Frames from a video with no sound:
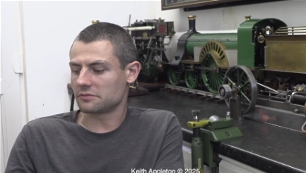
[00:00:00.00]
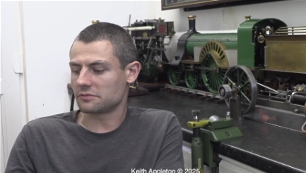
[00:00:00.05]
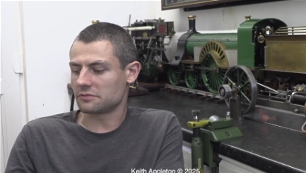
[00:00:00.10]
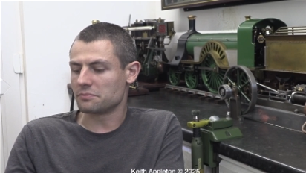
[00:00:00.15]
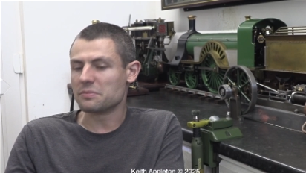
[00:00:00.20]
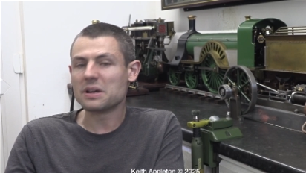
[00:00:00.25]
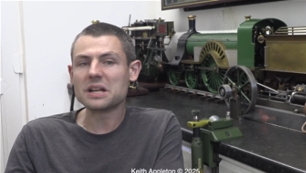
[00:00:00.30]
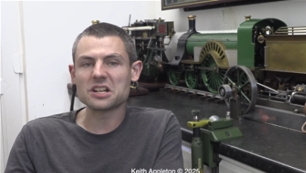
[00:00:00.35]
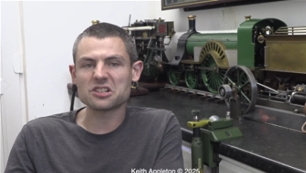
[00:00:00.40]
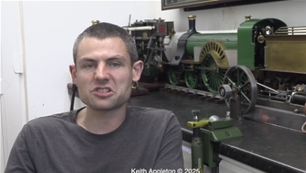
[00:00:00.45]

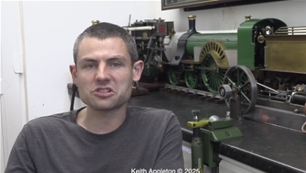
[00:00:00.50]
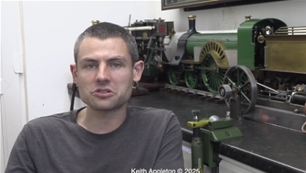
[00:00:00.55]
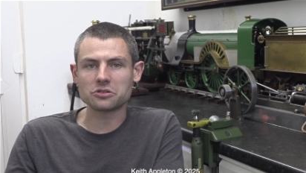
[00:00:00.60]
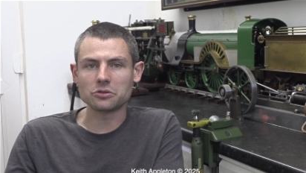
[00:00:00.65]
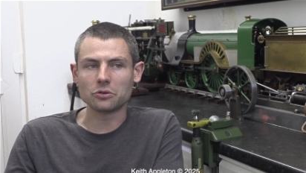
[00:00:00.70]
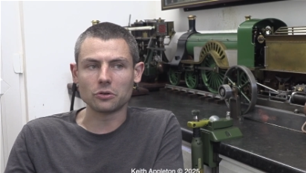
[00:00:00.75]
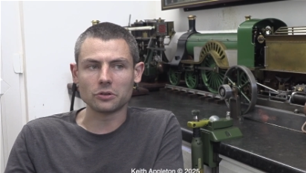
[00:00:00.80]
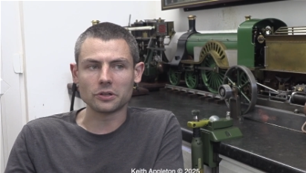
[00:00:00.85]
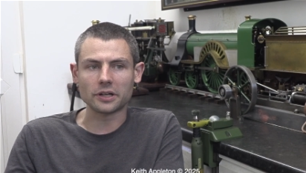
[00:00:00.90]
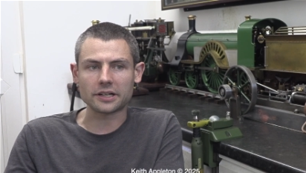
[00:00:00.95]

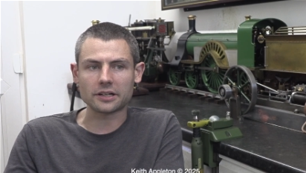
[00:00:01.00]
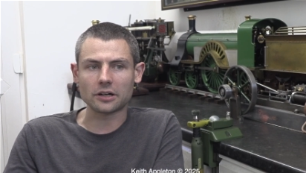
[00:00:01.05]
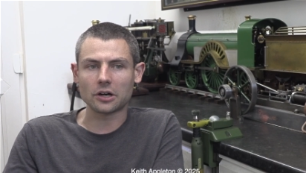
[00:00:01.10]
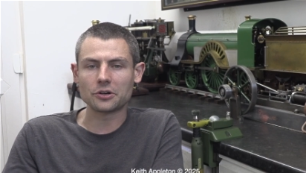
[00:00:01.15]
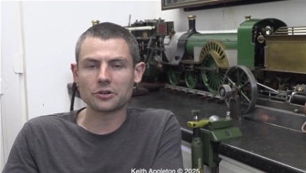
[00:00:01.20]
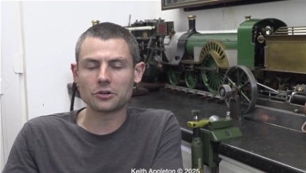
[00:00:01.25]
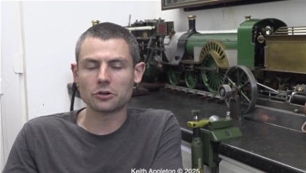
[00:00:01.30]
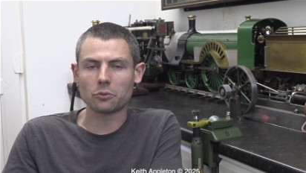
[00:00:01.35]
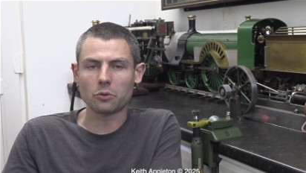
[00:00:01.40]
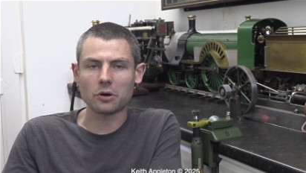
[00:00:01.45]
minuscule, like
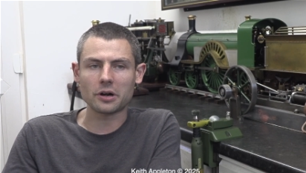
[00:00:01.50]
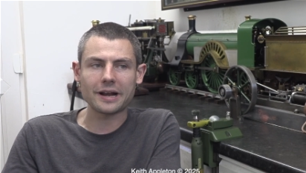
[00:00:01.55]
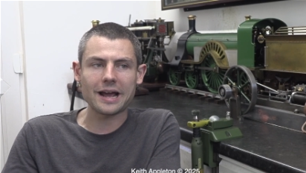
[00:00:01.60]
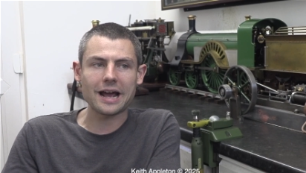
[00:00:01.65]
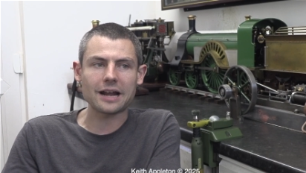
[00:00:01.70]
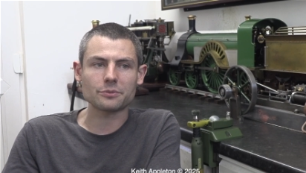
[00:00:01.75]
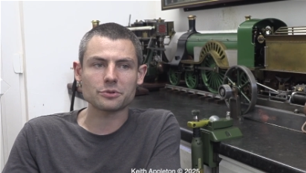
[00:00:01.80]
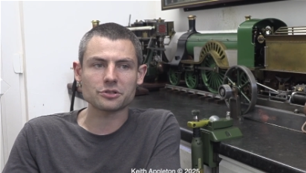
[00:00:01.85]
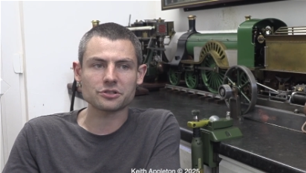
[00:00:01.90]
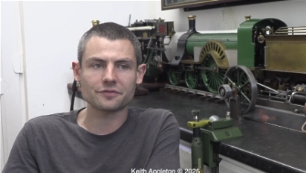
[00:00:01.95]
under 1
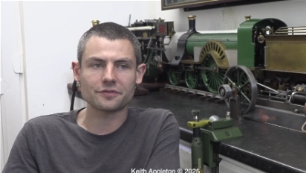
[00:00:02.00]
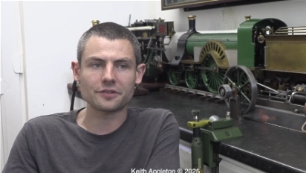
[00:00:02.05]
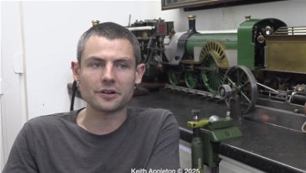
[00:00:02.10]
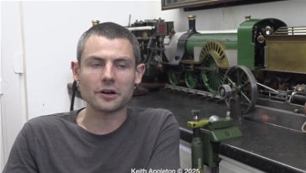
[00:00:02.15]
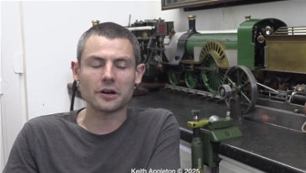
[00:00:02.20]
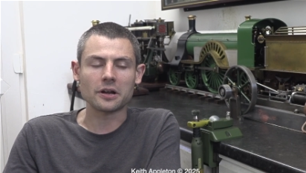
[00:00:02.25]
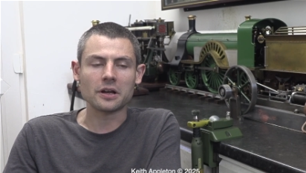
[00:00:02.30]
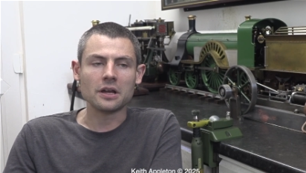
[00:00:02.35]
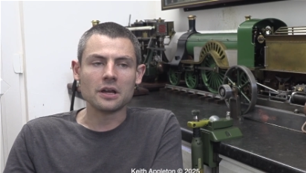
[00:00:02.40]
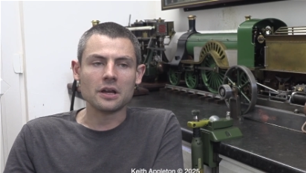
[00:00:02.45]

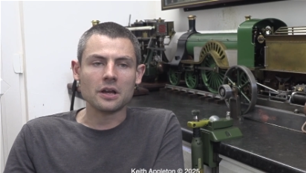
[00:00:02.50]
atmosphere,